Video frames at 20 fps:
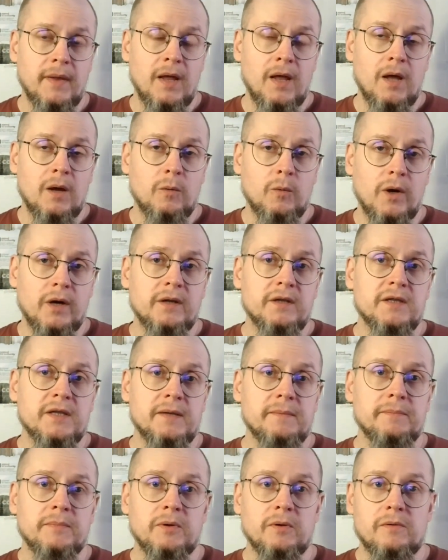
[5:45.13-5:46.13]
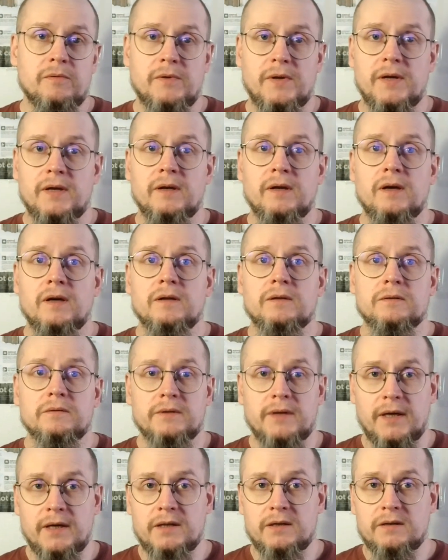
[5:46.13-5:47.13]
One simple thing to
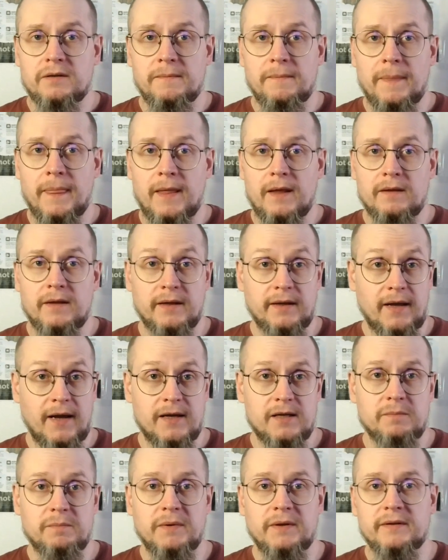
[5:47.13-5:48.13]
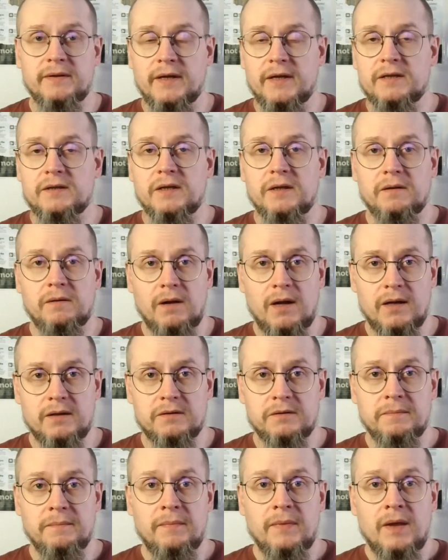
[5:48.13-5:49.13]
test that has been tested a
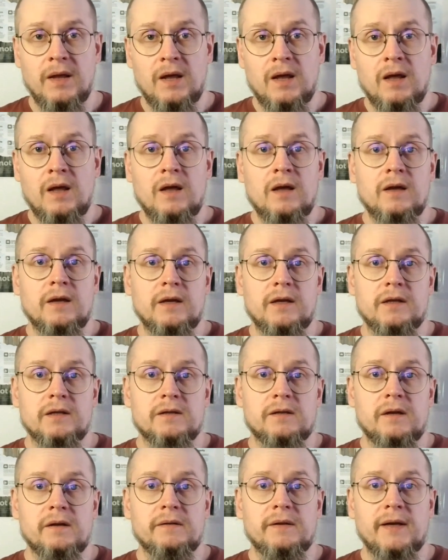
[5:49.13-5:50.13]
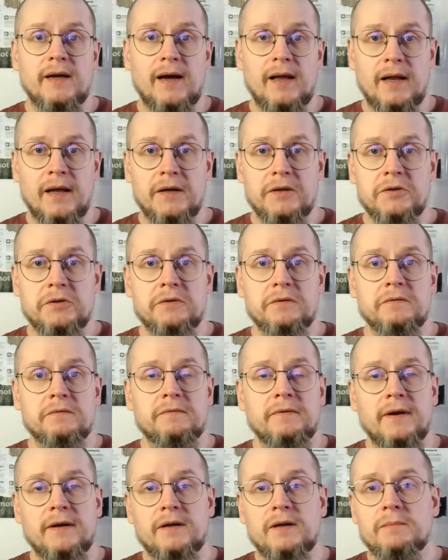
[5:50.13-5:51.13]
lot is the alleged
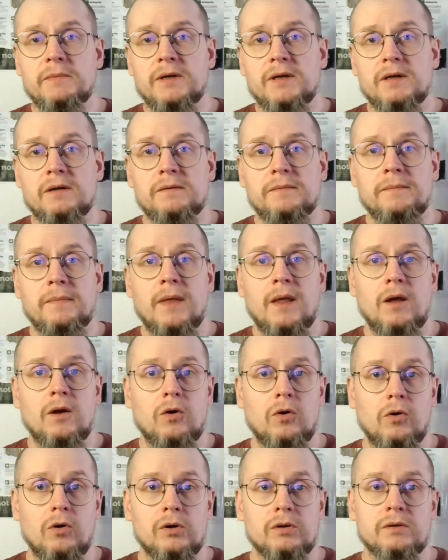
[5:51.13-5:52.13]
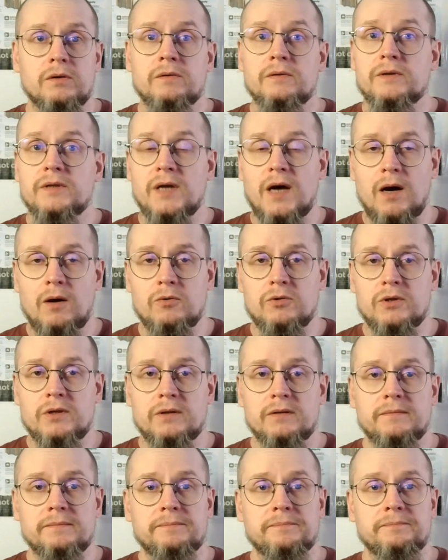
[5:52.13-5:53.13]
phenomenon called
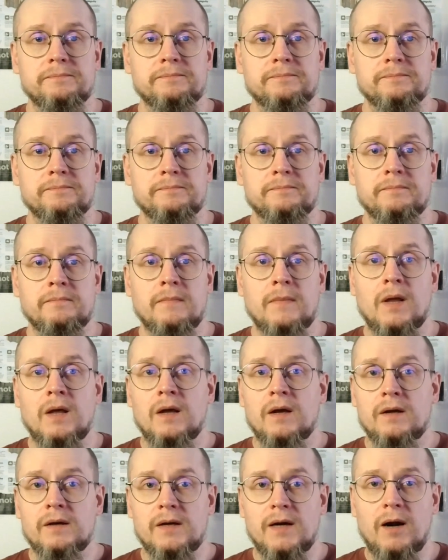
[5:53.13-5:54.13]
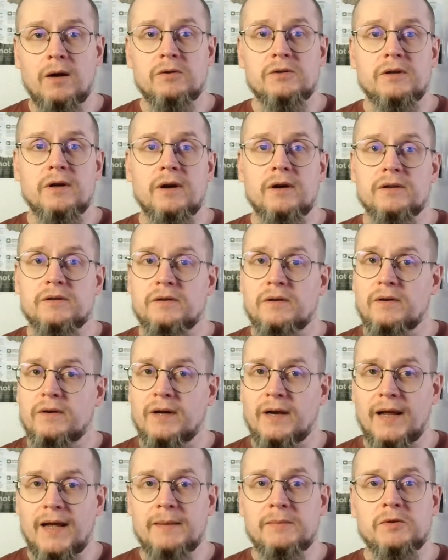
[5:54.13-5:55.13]
dowsing. Dowsers
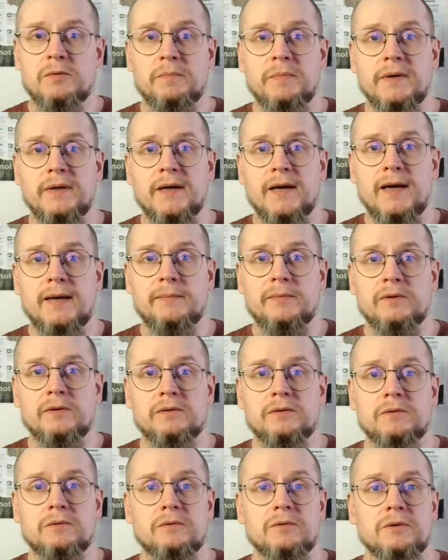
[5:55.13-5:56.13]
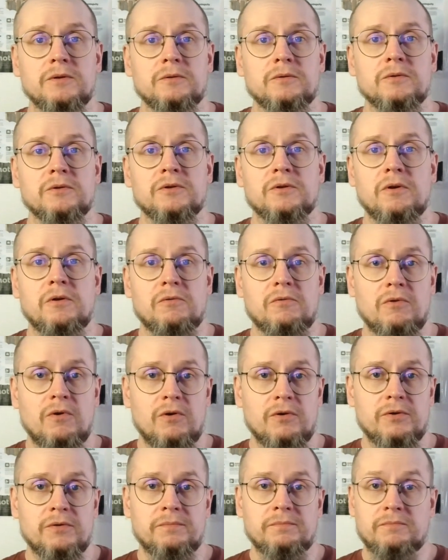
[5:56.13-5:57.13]
claim to be able to use a
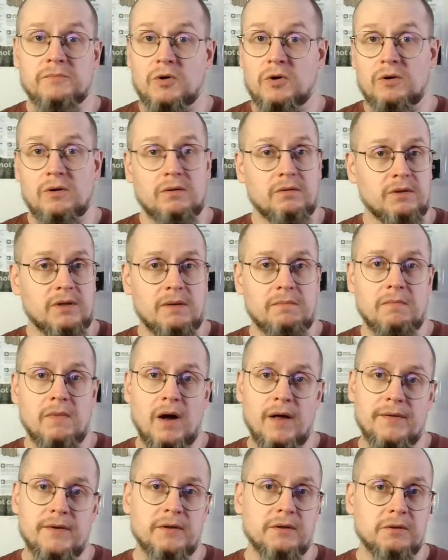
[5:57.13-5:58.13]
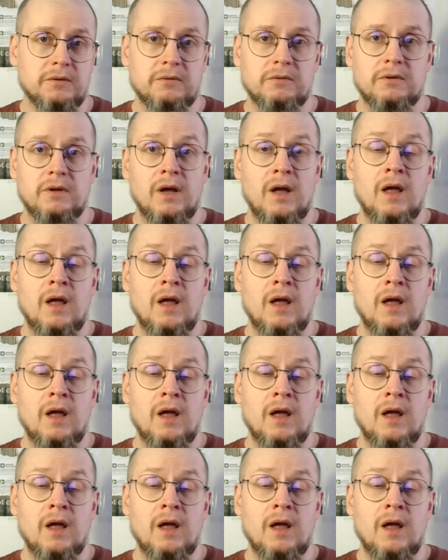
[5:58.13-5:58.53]
rod or some other tool